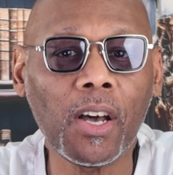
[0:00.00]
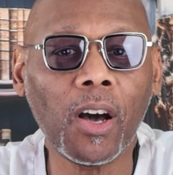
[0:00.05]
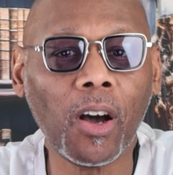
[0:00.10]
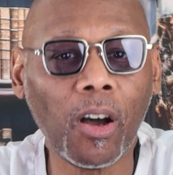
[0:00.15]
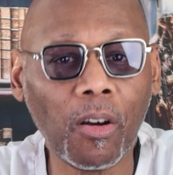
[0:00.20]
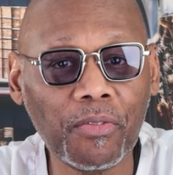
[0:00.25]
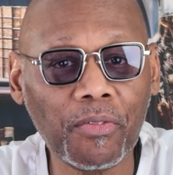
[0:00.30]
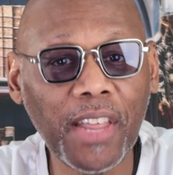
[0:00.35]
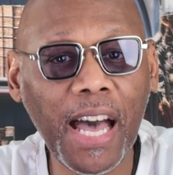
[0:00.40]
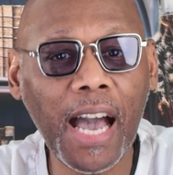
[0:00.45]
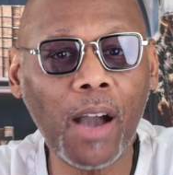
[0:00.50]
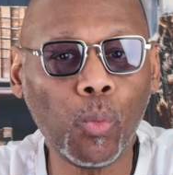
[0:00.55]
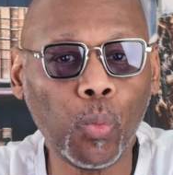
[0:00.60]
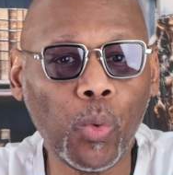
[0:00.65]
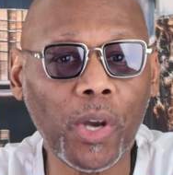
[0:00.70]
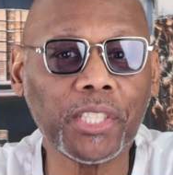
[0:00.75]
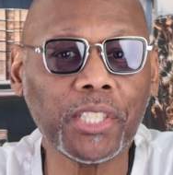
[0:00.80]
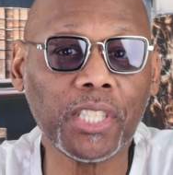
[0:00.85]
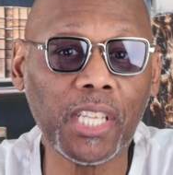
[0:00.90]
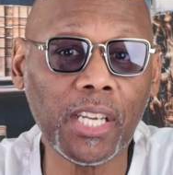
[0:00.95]
of that
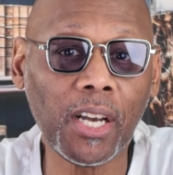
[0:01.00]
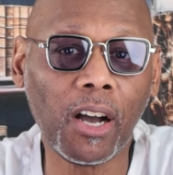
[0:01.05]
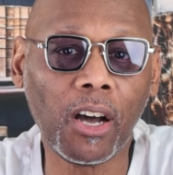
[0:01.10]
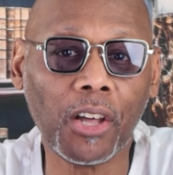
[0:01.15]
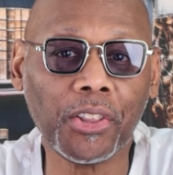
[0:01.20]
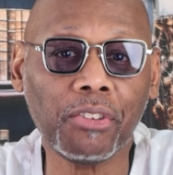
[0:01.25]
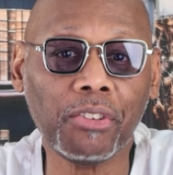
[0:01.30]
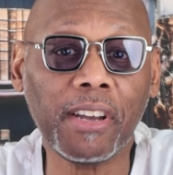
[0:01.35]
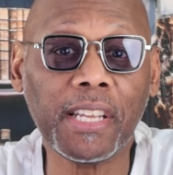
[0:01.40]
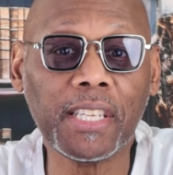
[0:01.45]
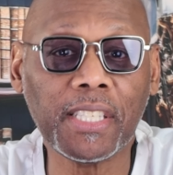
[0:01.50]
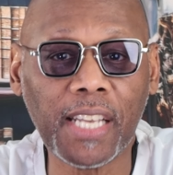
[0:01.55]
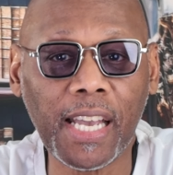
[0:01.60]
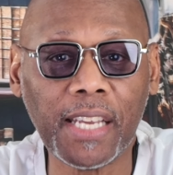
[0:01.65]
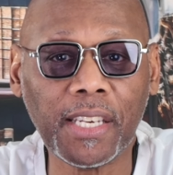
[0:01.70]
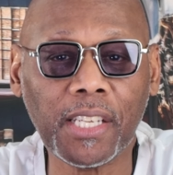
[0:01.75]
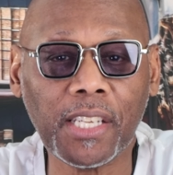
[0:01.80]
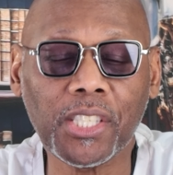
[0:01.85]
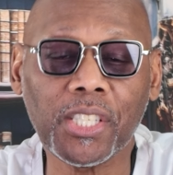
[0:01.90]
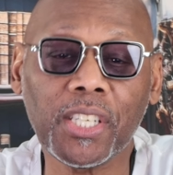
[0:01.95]
which the author
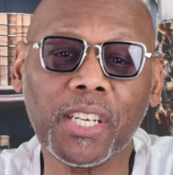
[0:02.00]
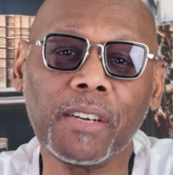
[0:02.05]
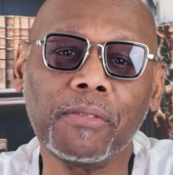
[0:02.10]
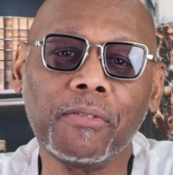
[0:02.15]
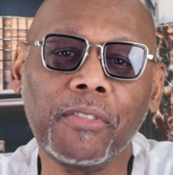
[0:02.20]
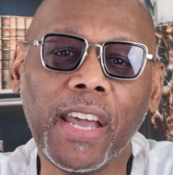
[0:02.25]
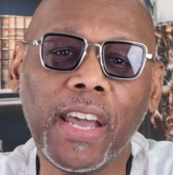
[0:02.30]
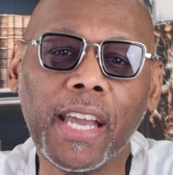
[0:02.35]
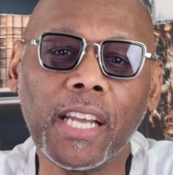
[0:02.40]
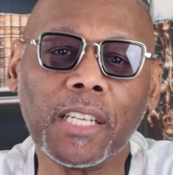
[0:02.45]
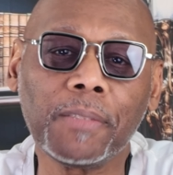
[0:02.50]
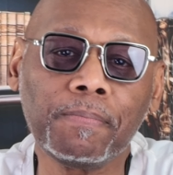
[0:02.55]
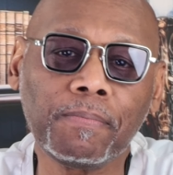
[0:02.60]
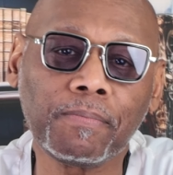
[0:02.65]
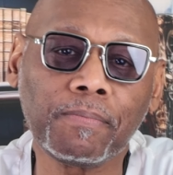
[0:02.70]
intended to convey.